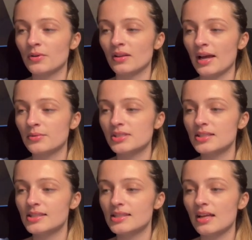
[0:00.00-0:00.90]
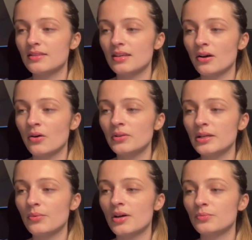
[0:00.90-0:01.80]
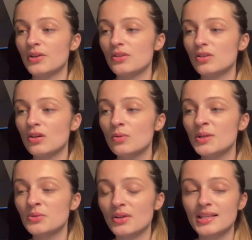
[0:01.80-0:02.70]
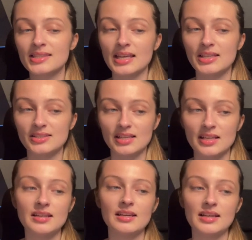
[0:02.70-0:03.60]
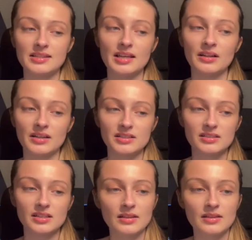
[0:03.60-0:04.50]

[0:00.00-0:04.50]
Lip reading: languages that the only one with human translation is English.